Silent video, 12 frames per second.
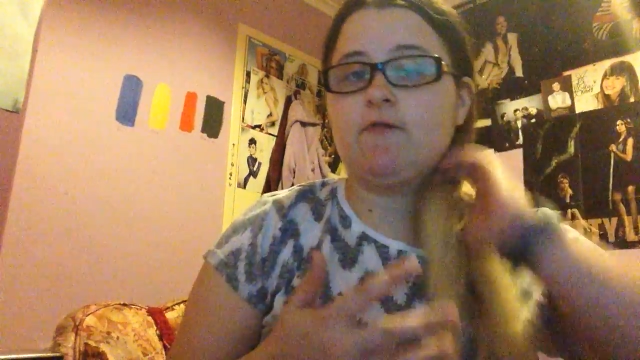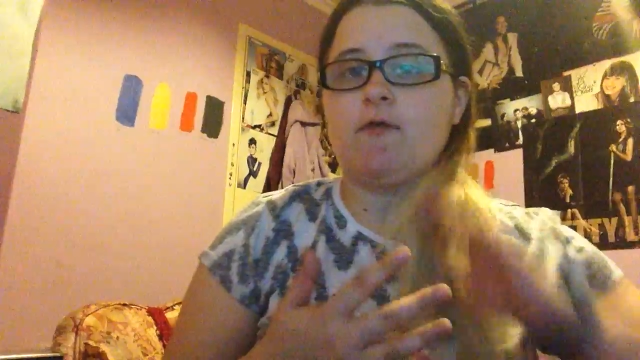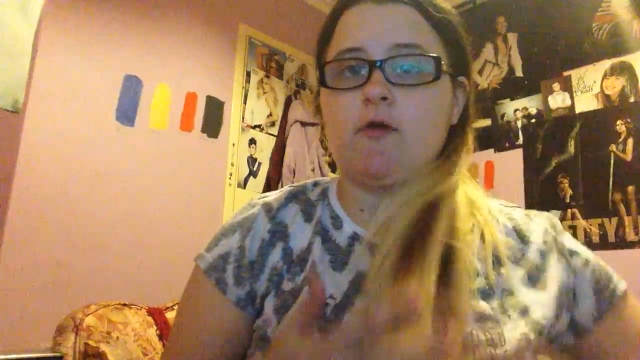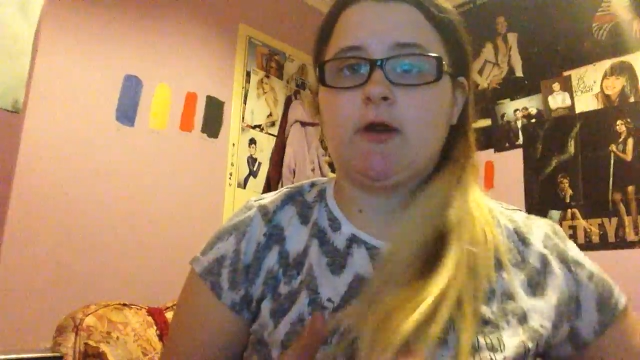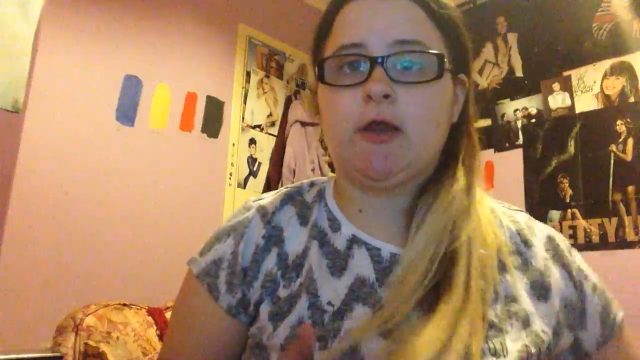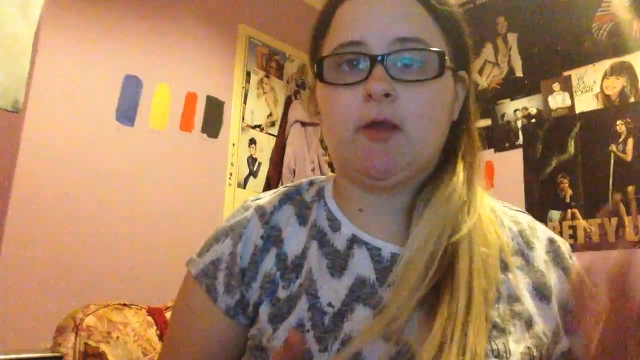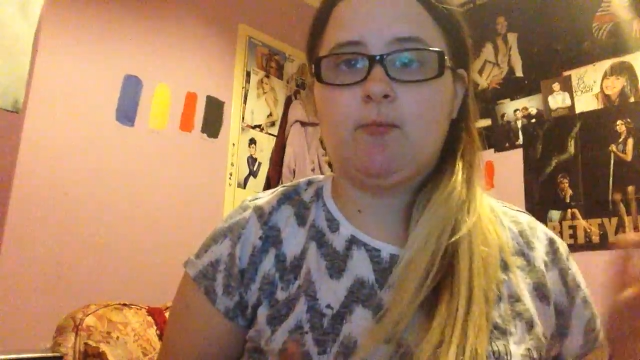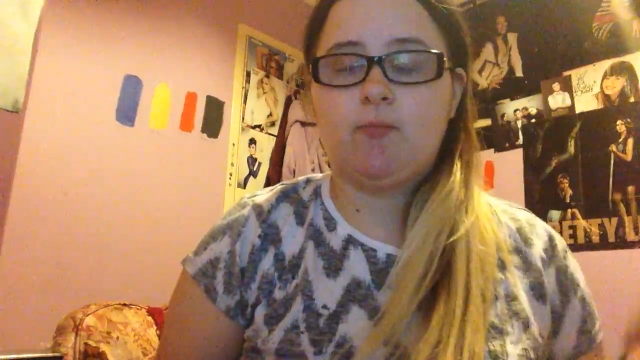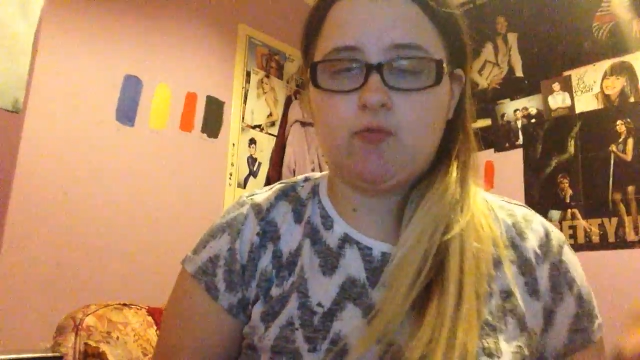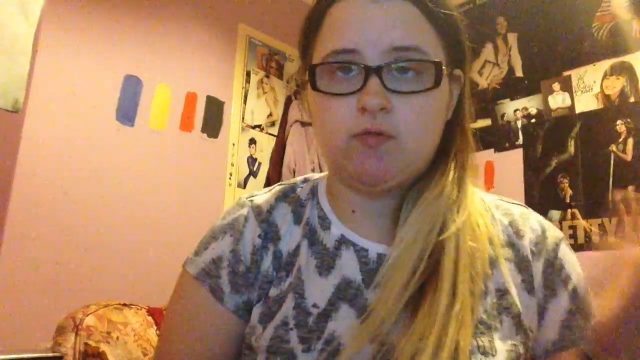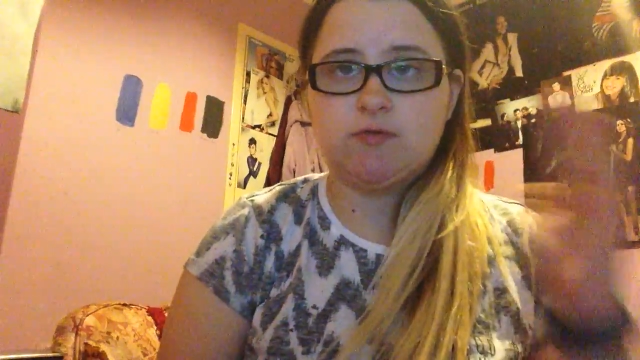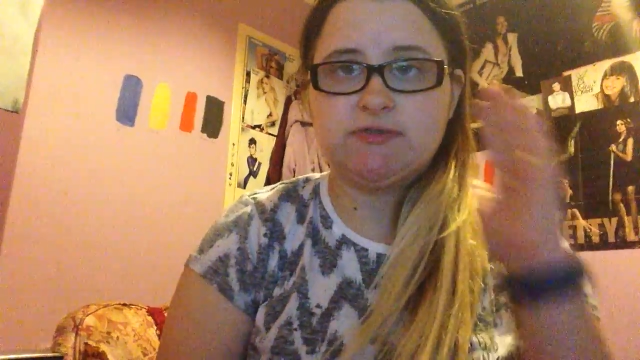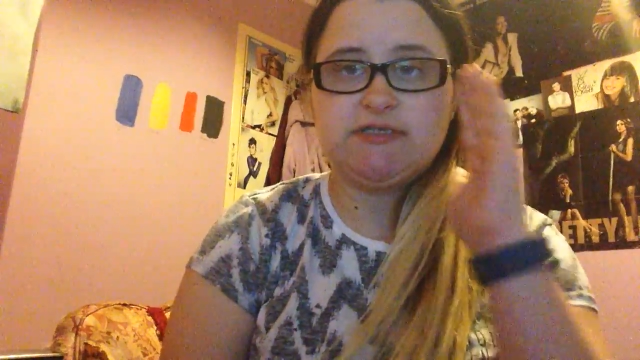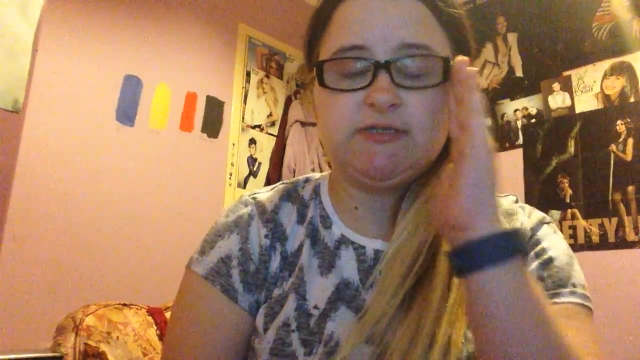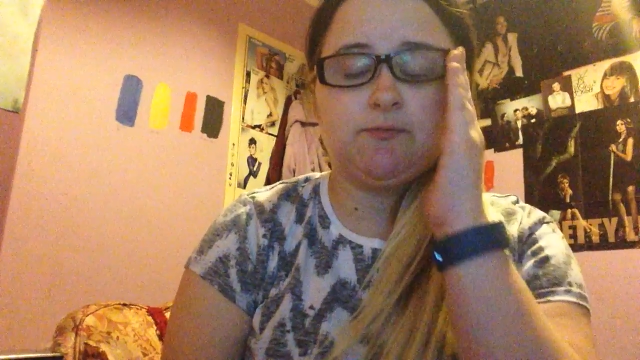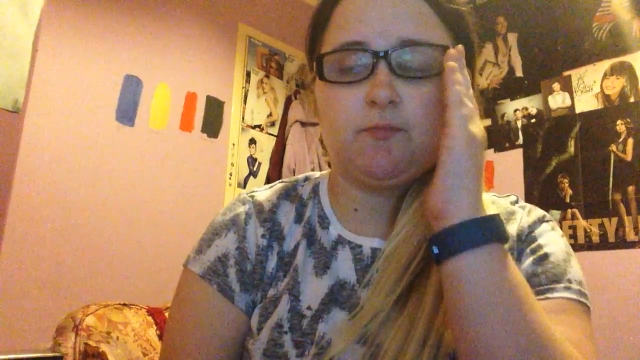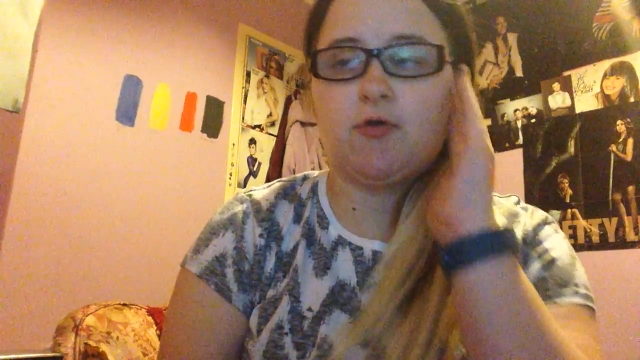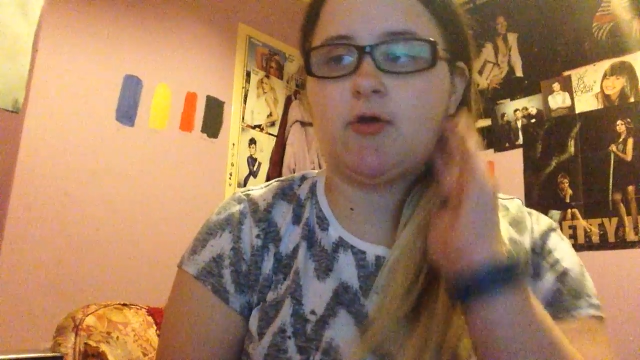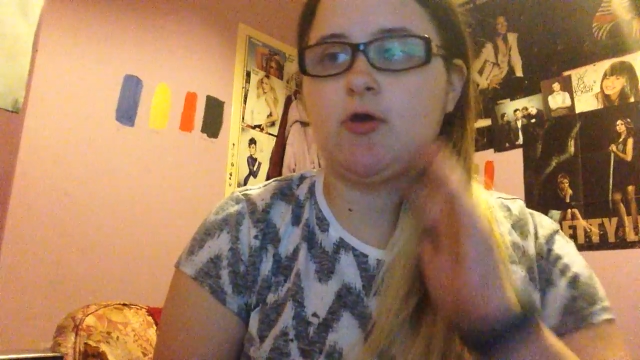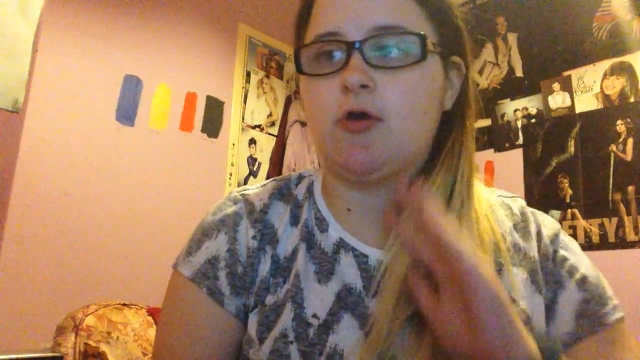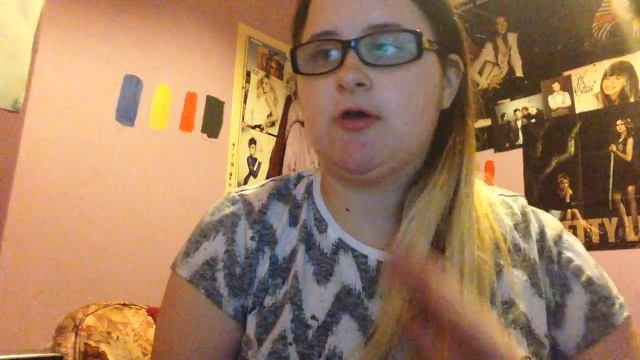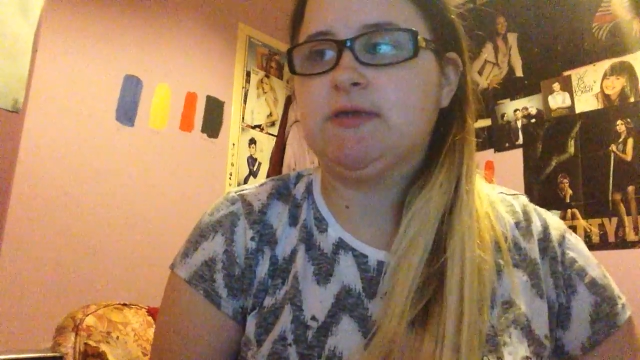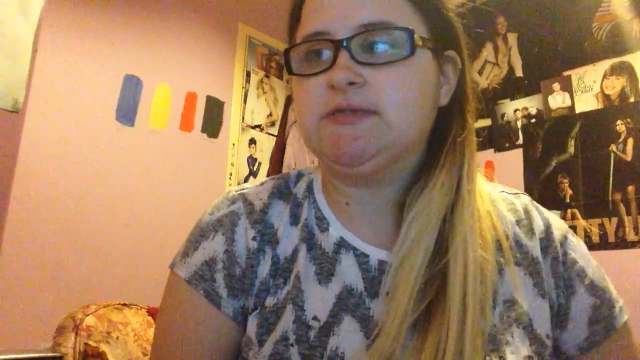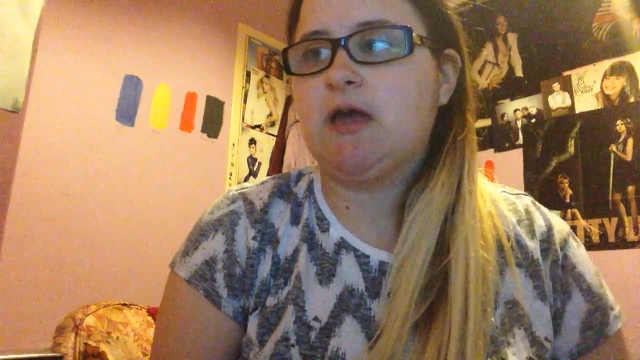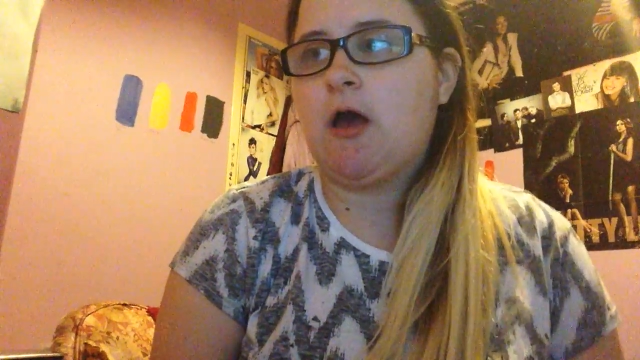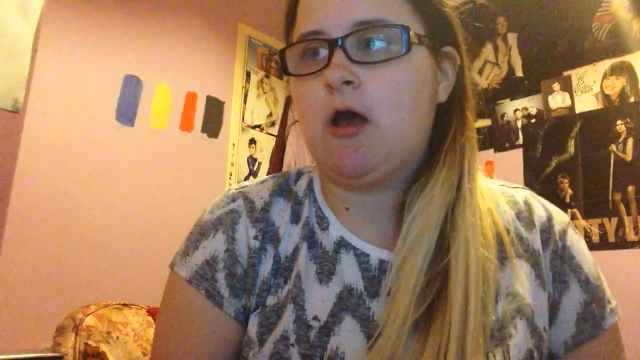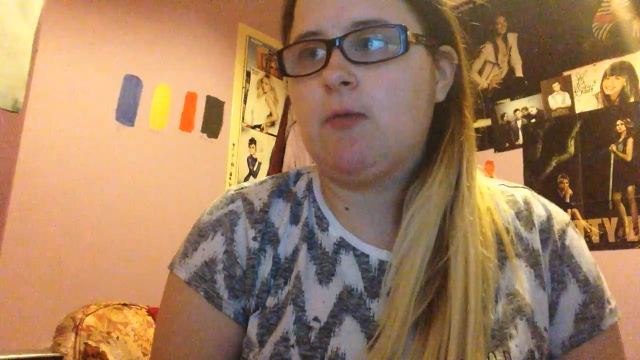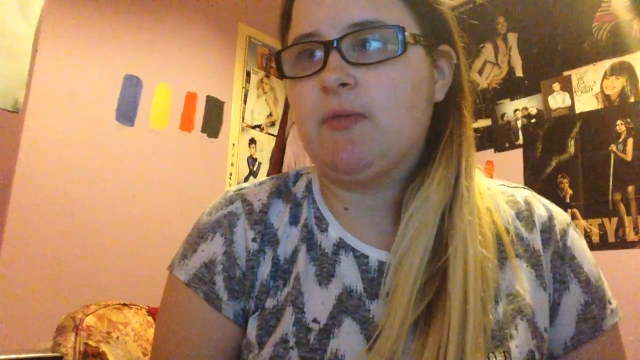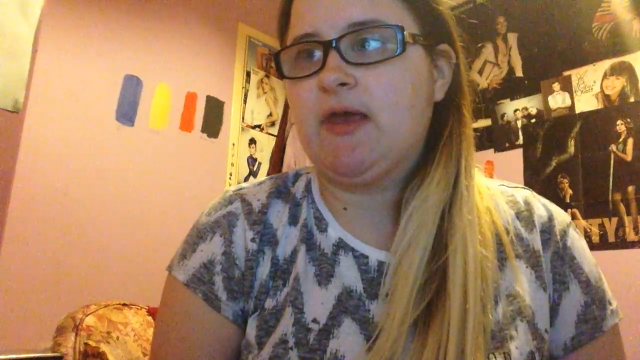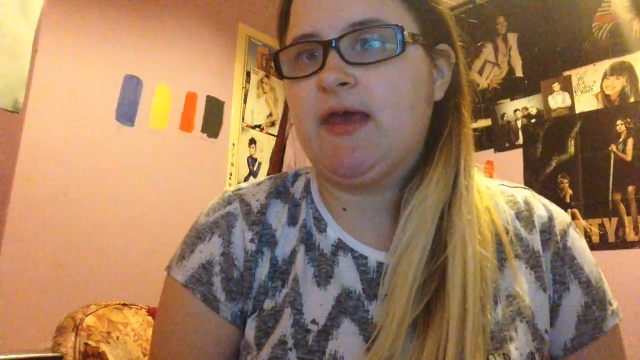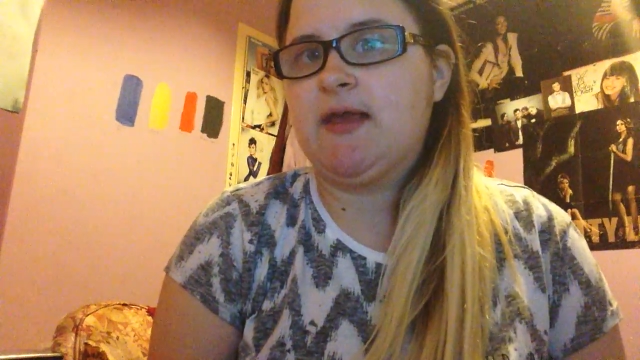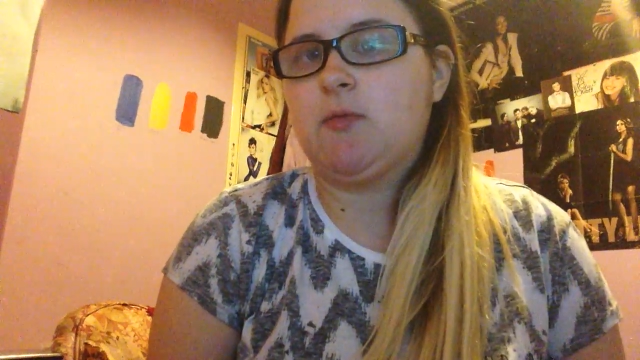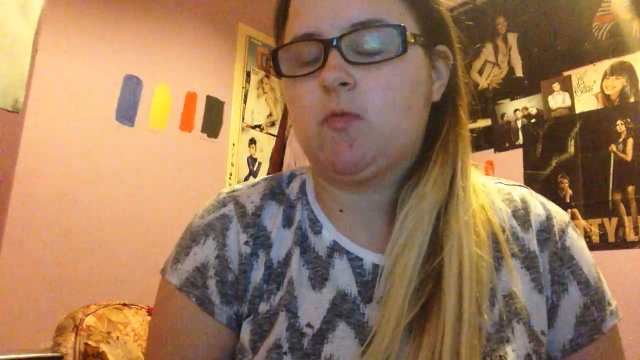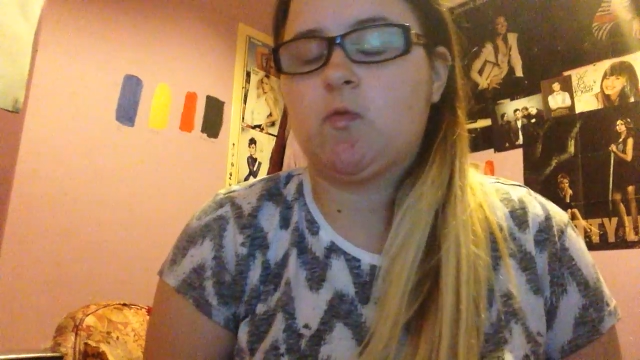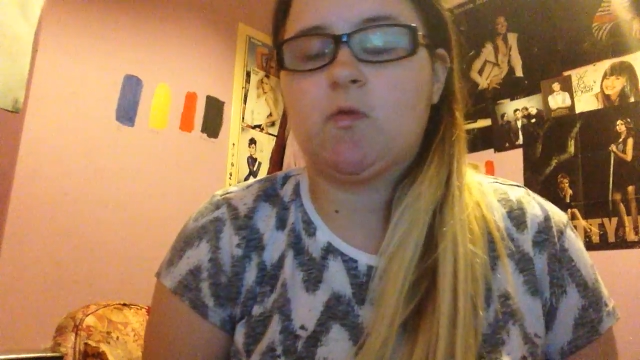very important because it